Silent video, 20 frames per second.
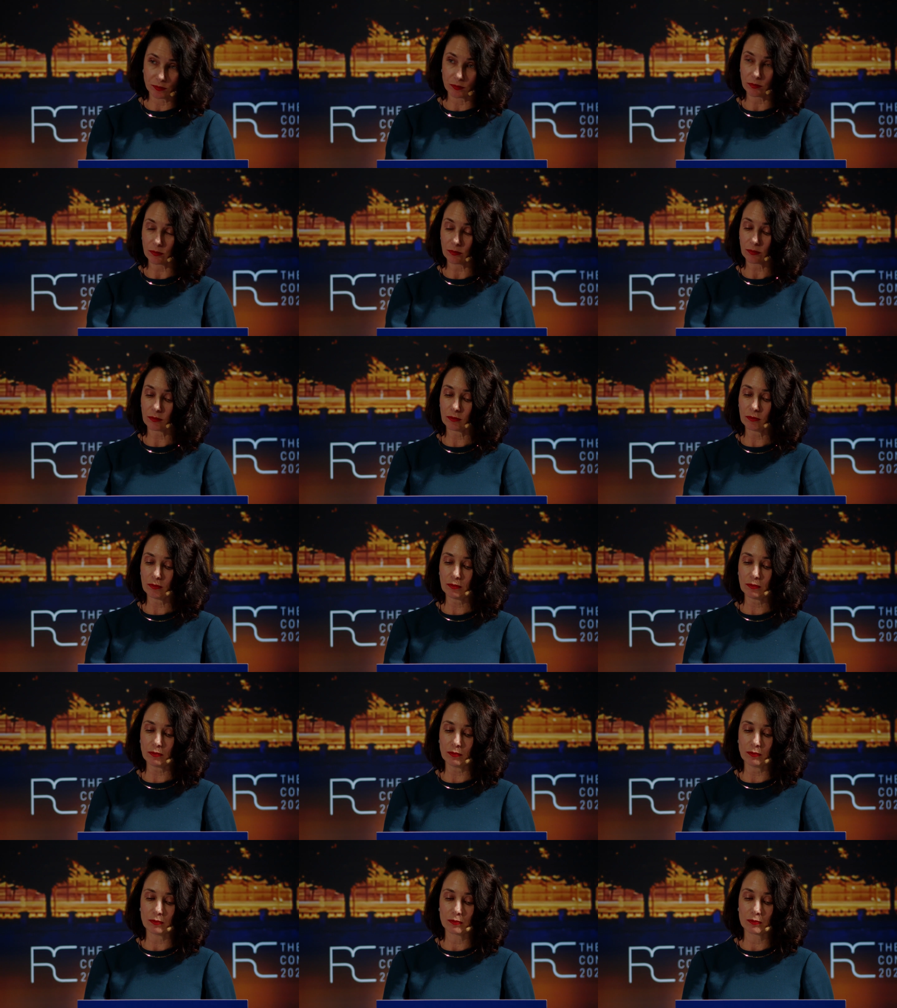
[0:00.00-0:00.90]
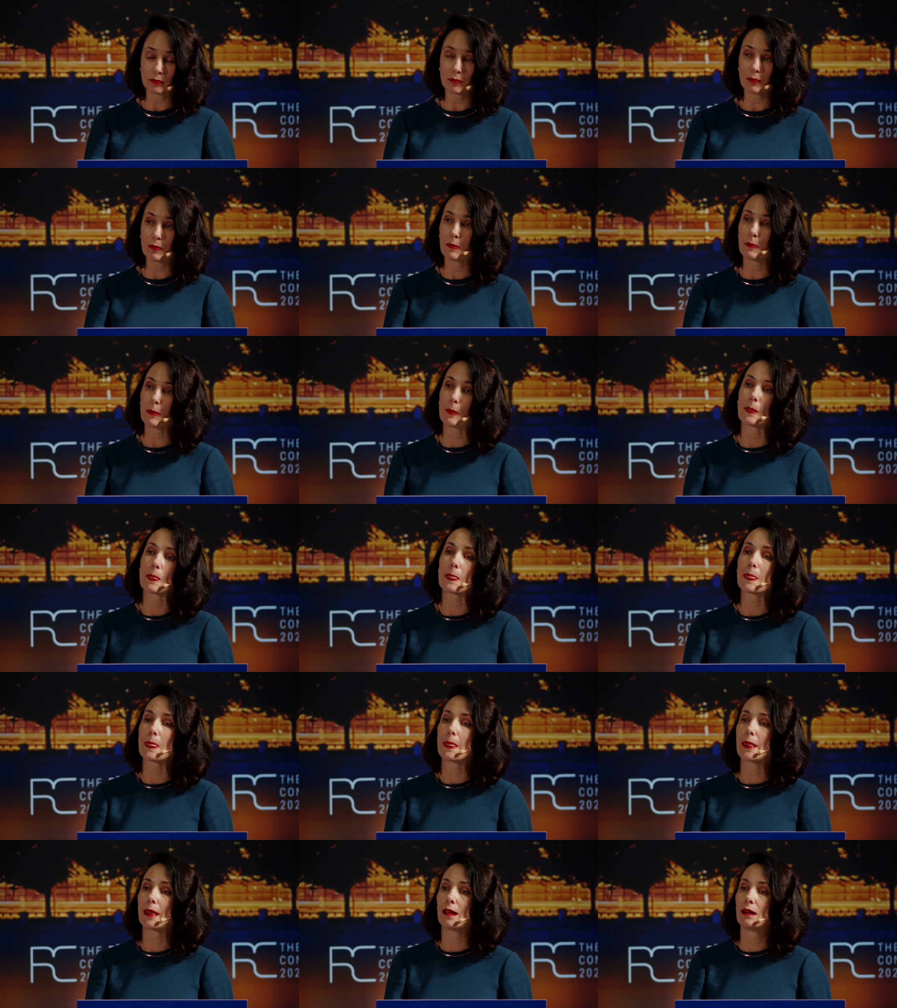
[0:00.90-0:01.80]

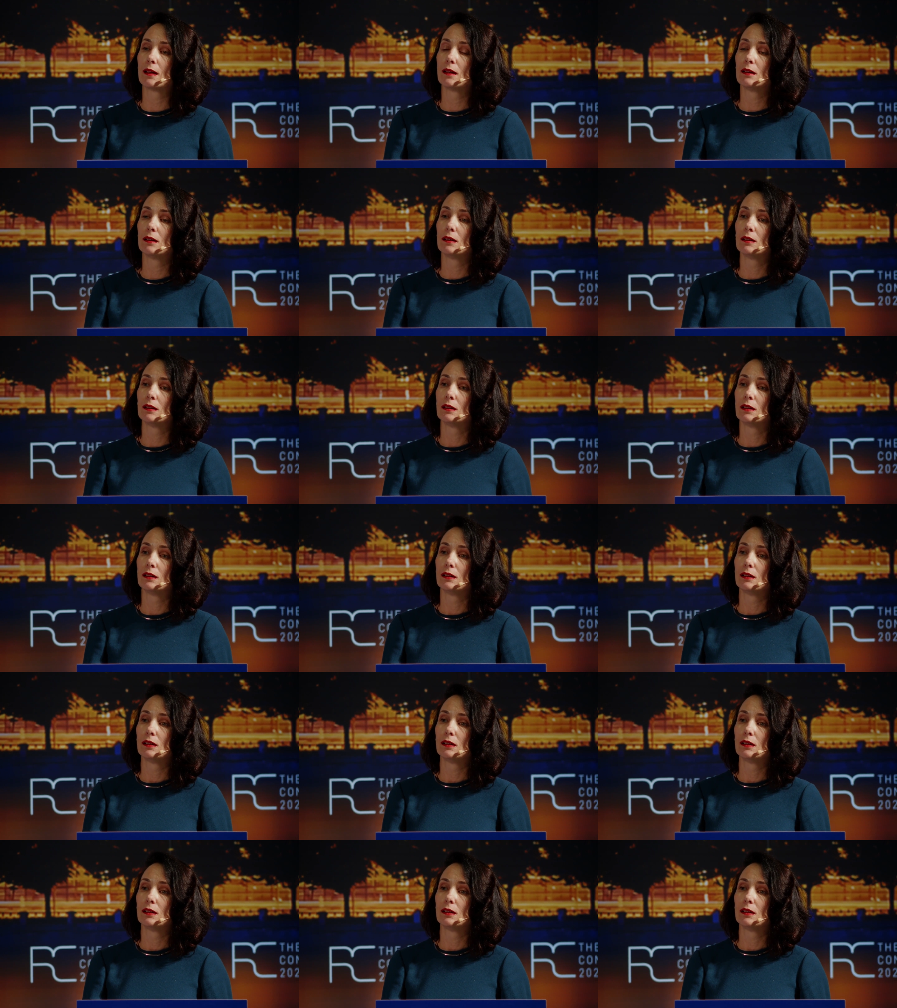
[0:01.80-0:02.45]
[no speech]